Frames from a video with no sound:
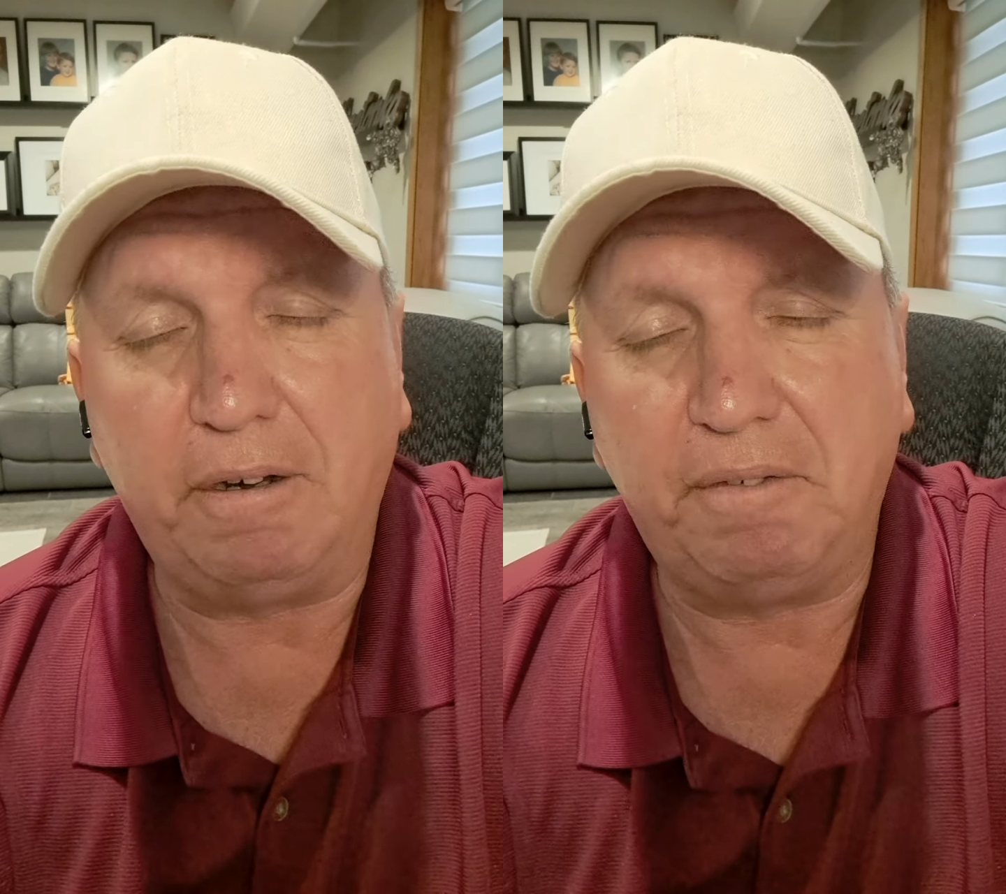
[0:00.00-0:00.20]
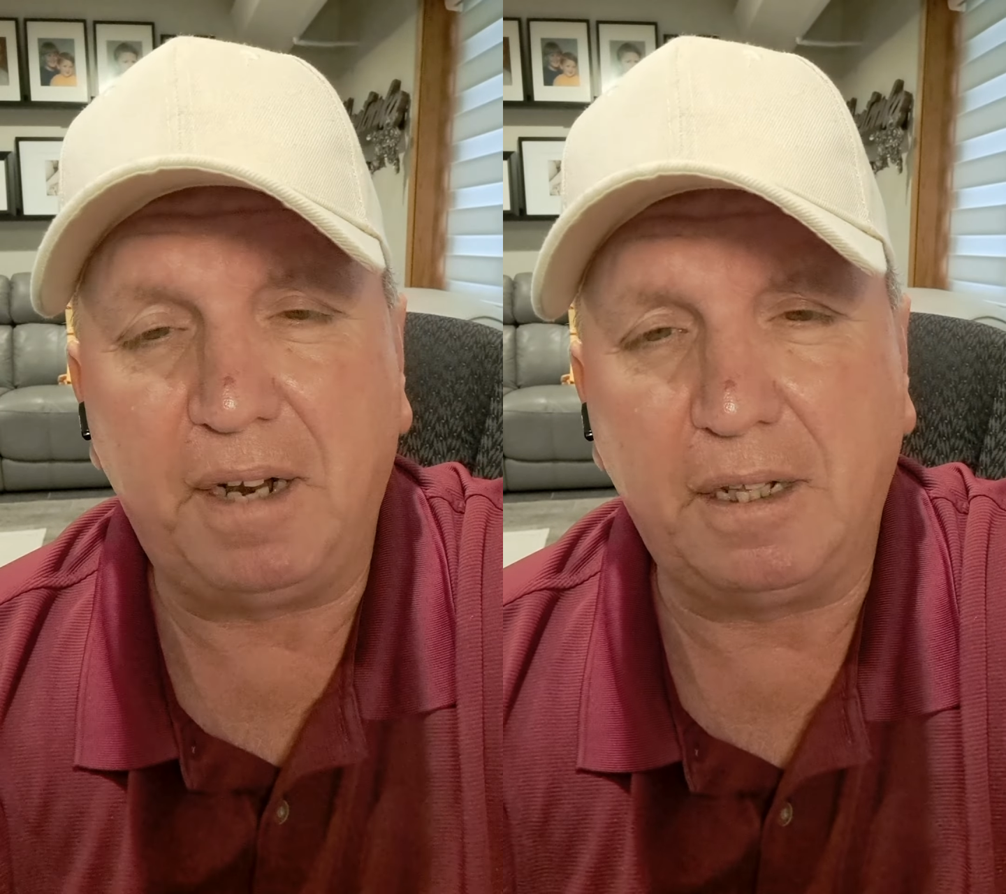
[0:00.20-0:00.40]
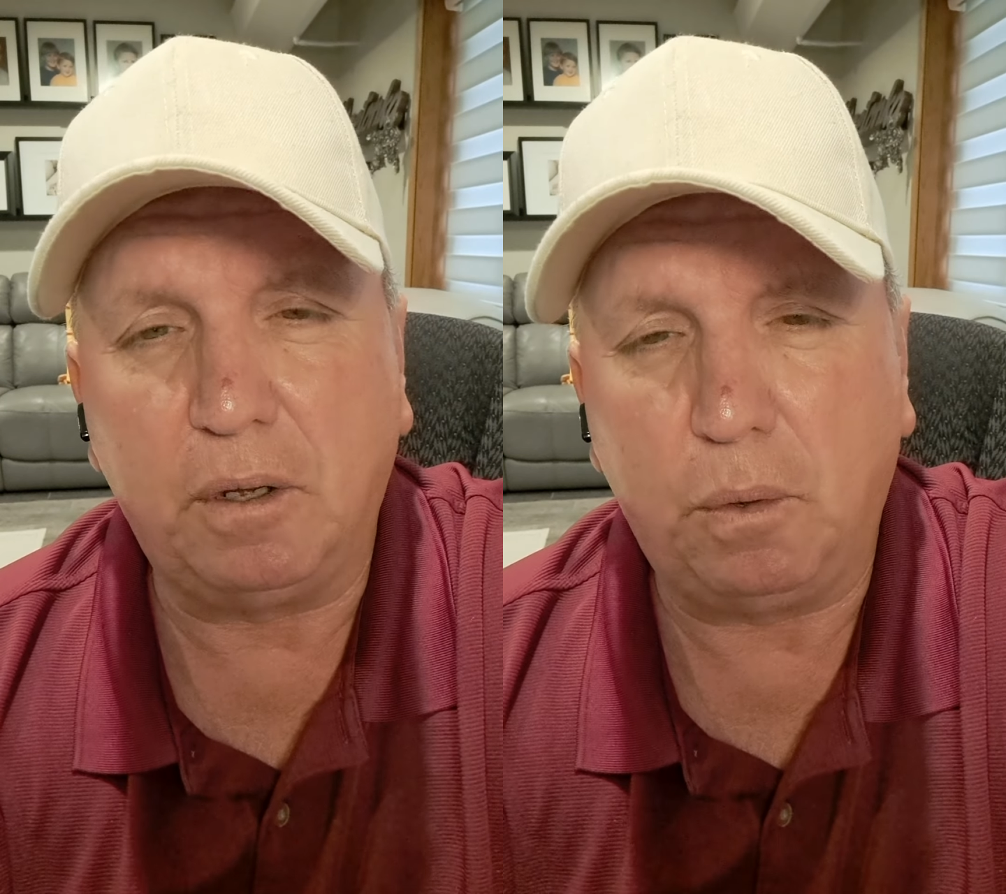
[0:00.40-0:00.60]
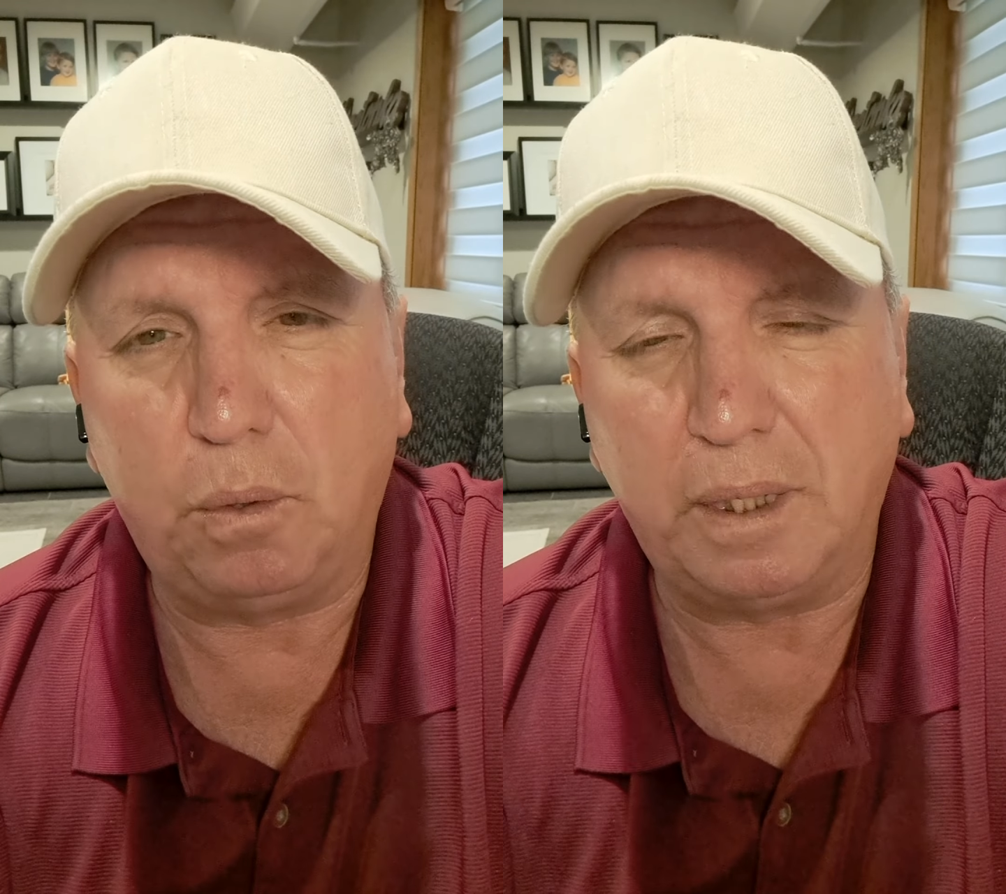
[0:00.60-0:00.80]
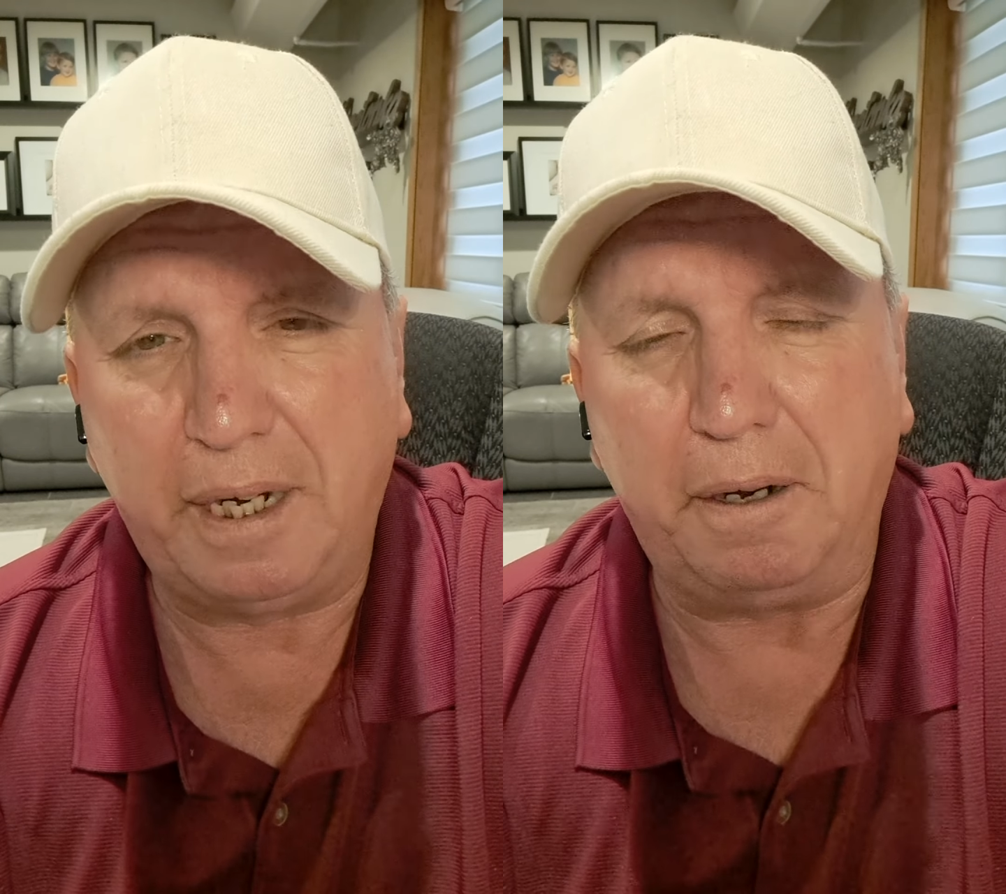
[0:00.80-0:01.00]
if not the
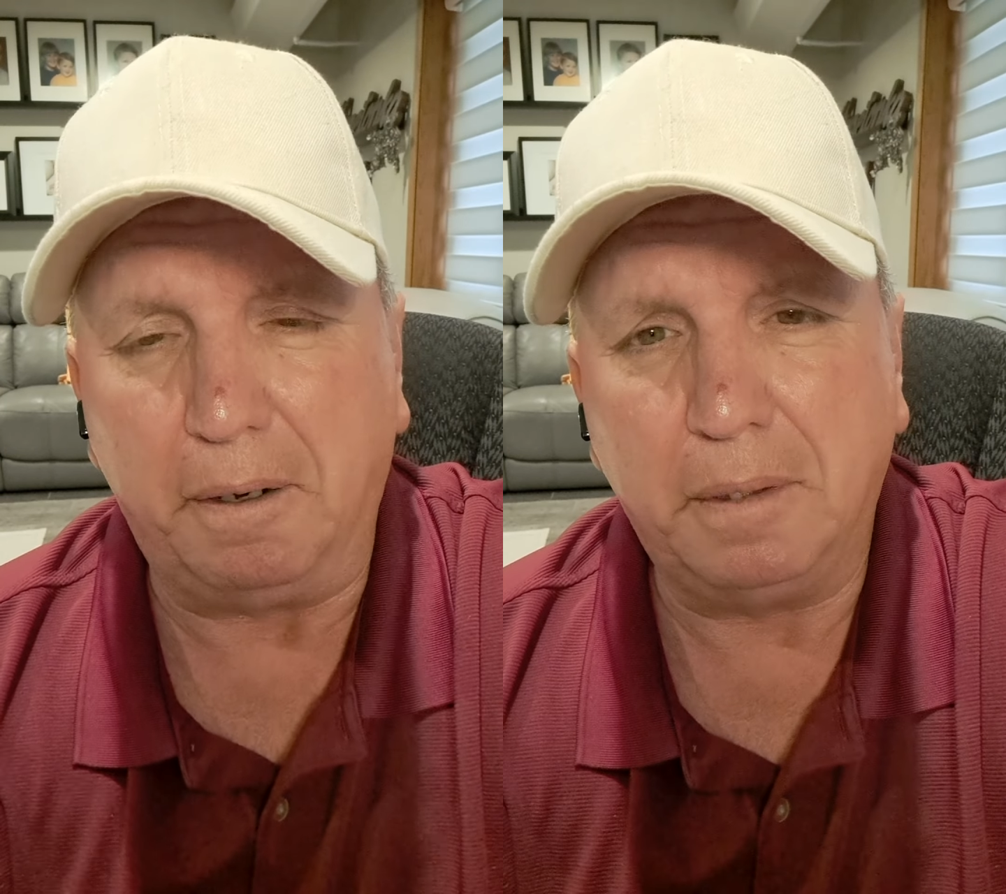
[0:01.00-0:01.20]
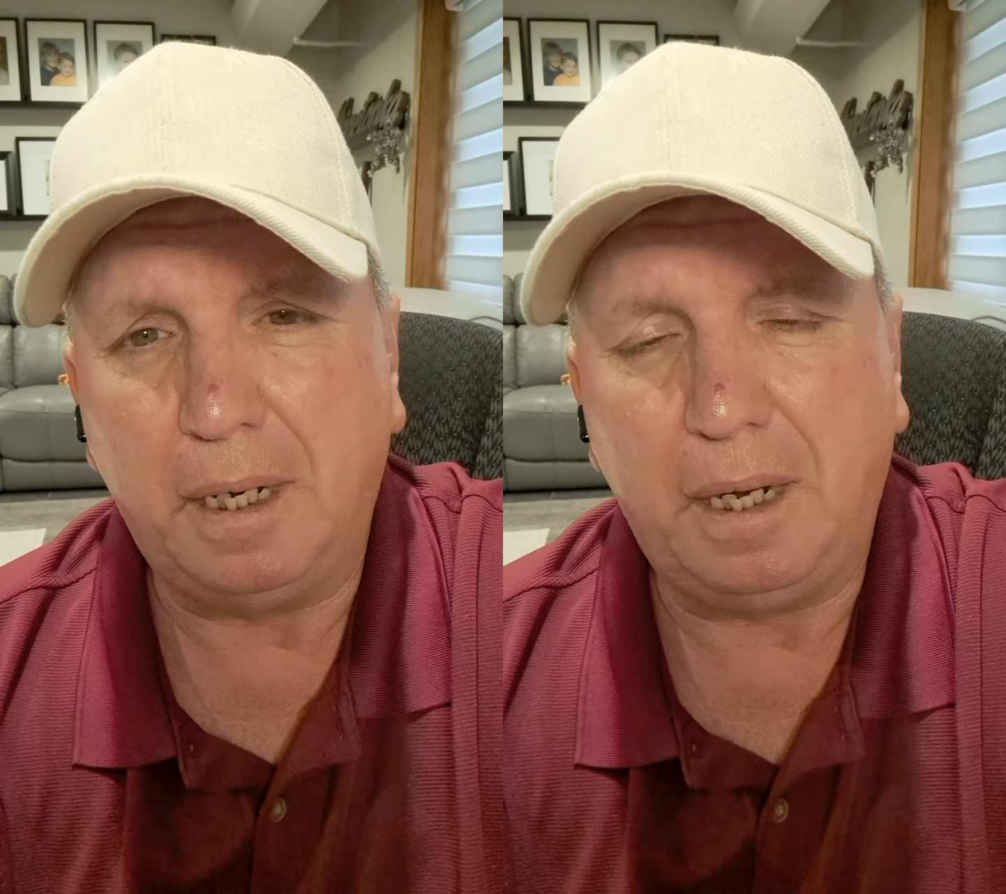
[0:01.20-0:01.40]
whole ear.